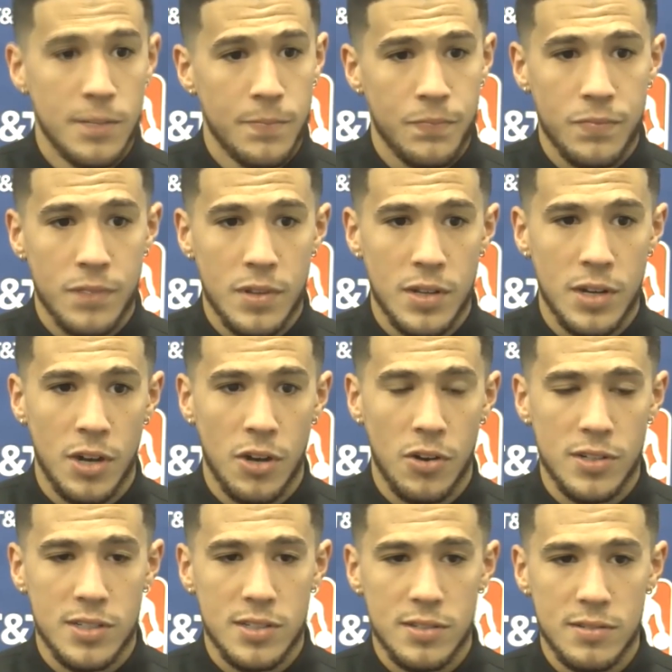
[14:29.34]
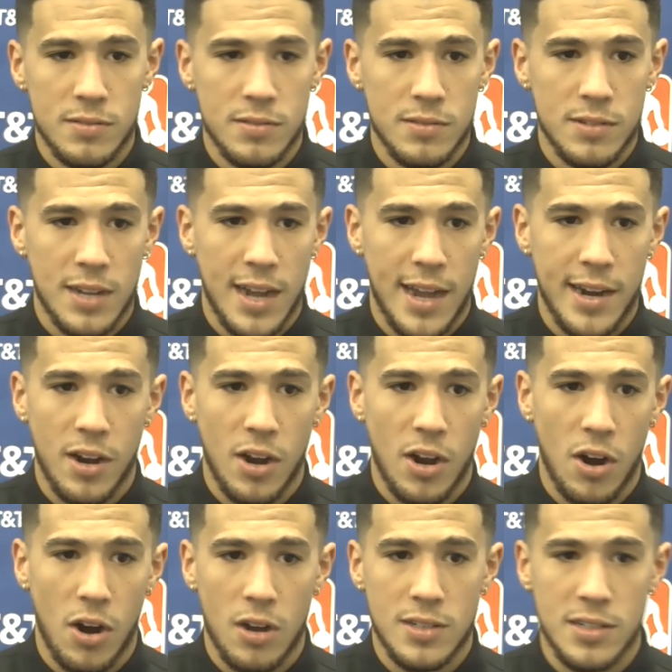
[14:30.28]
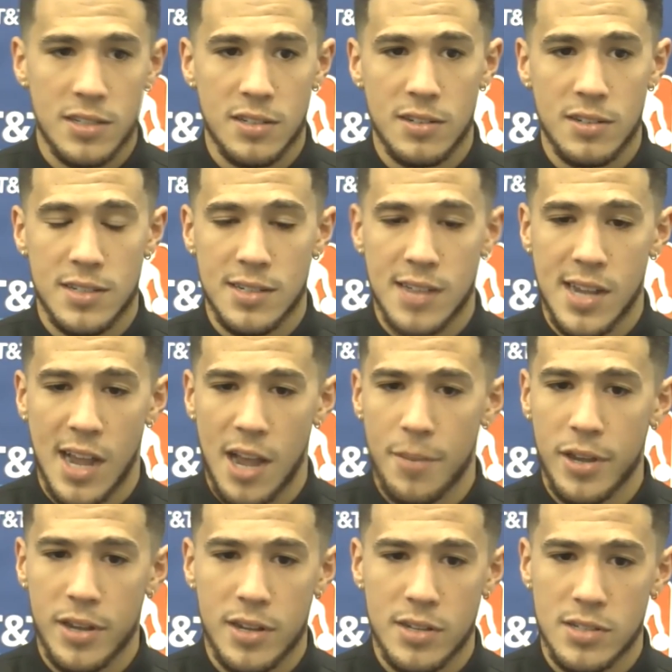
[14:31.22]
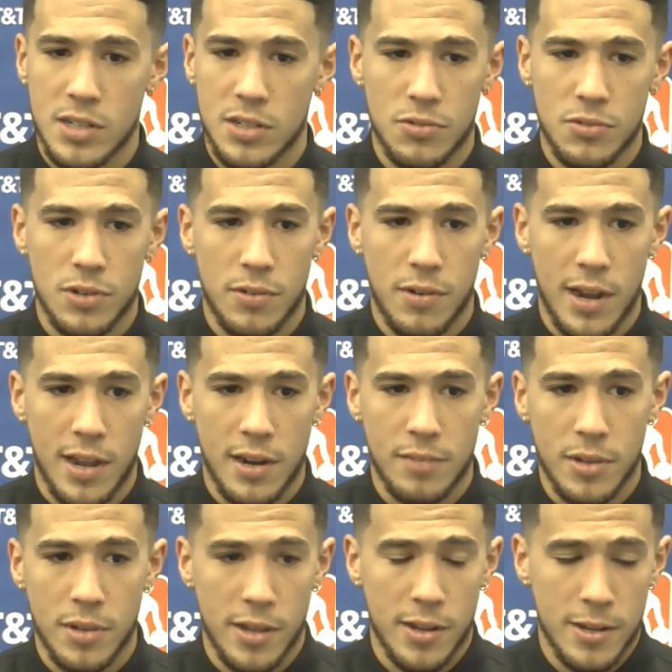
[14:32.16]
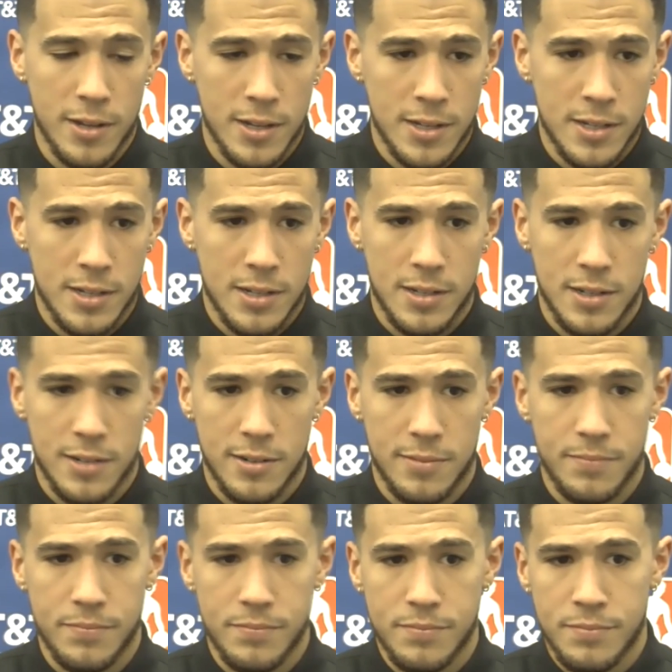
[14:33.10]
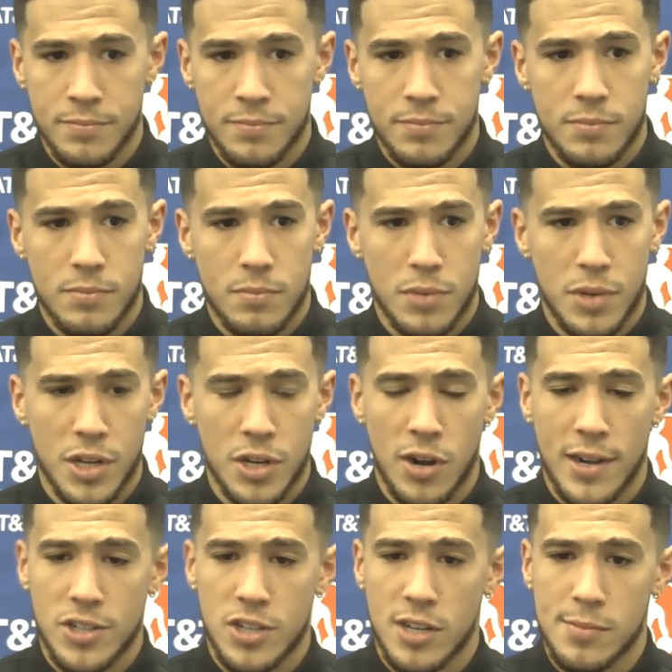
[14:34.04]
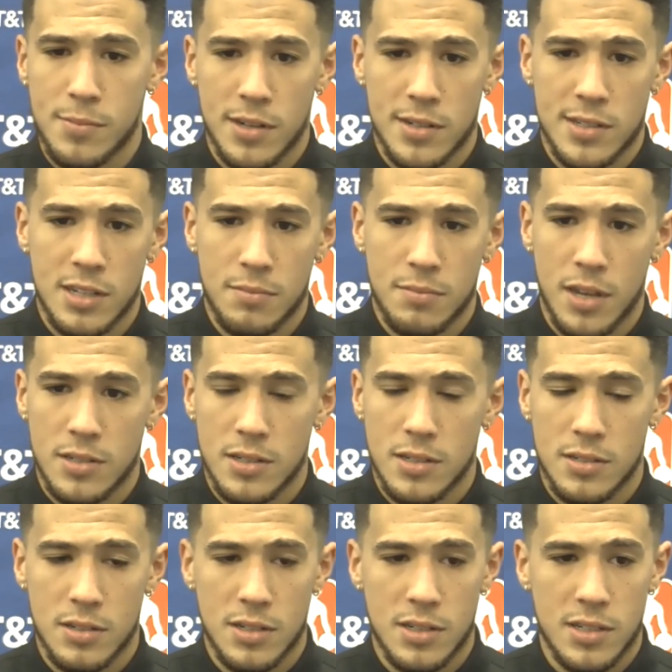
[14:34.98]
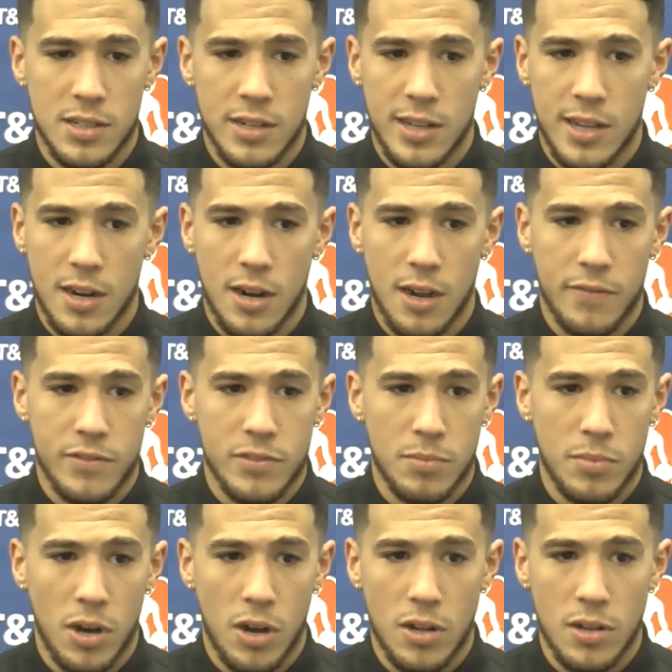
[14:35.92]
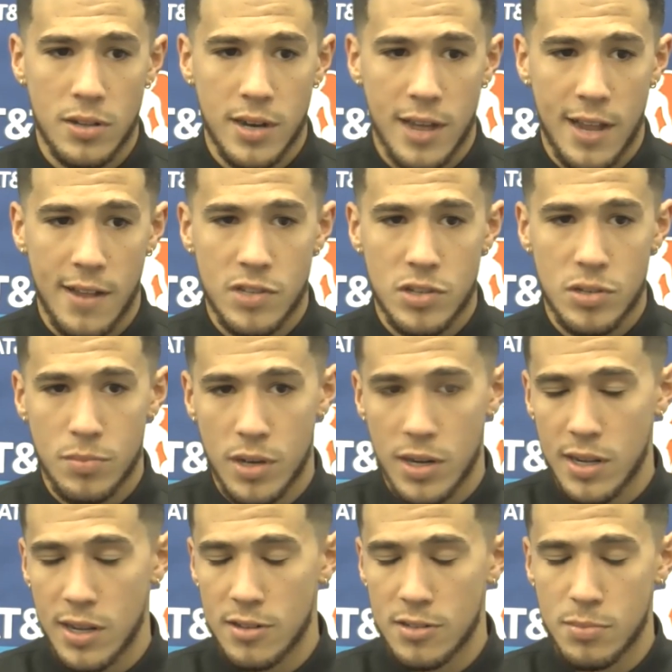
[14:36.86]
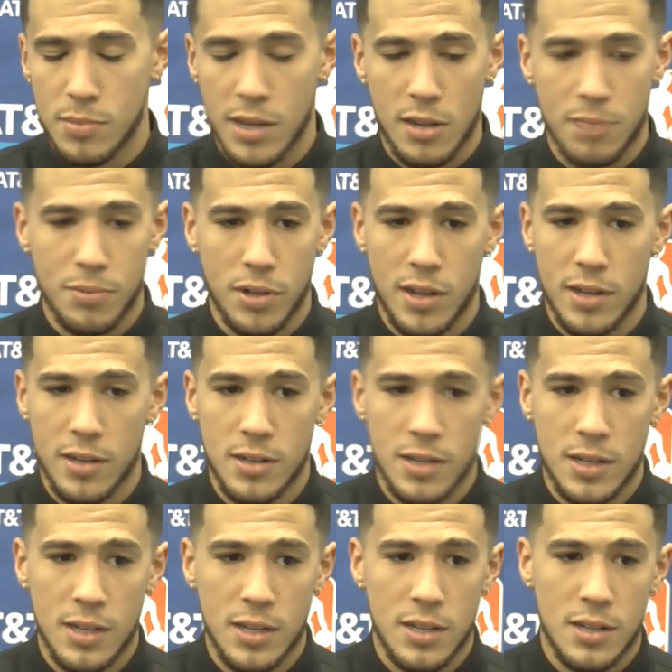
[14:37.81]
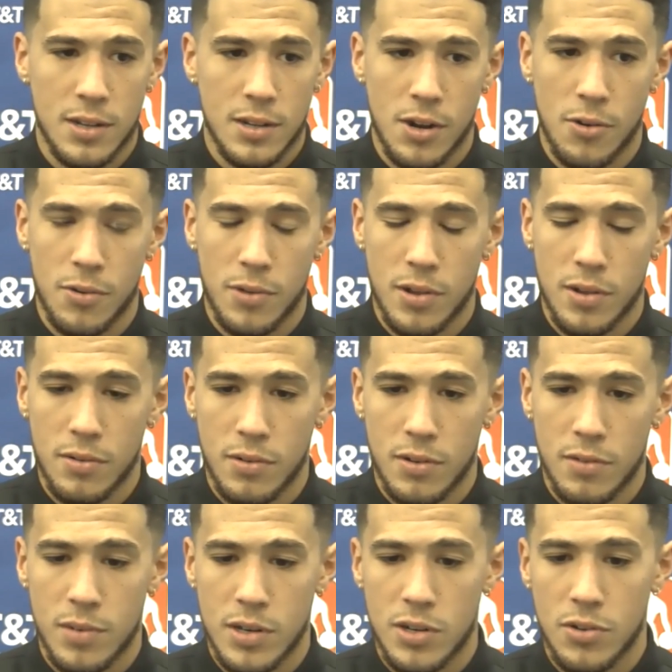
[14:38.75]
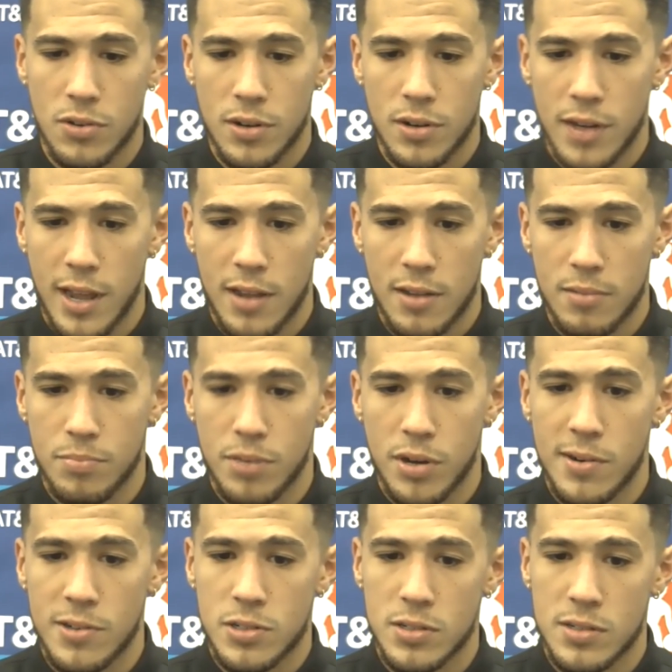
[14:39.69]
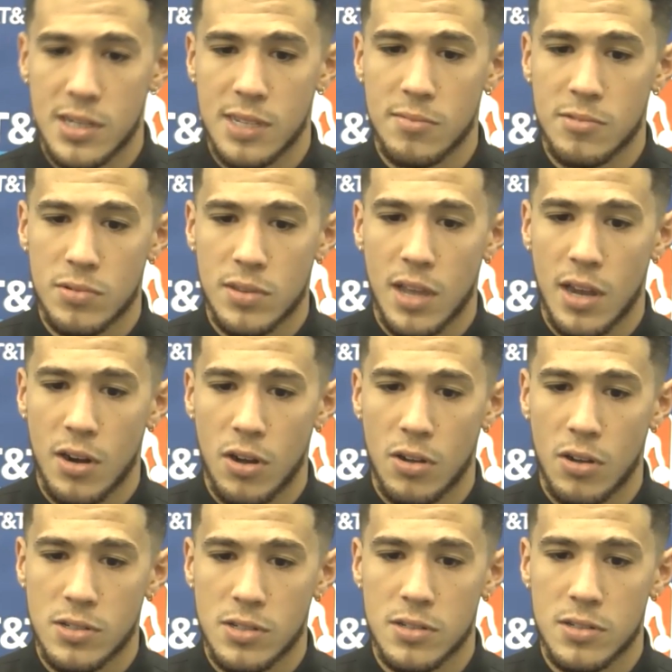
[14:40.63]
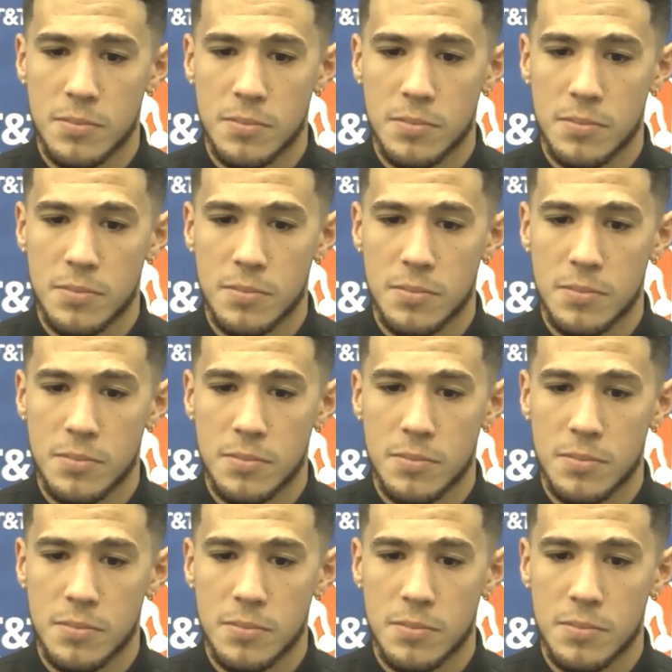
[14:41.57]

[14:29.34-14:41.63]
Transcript: You know, it's kind of hard to, to time it because they do it randomly. Um, but, you know, I trust my teammates. It's easy to get off the ball and have somebody else make a play. You know, we, we've been doing that and punishing teams with that all season.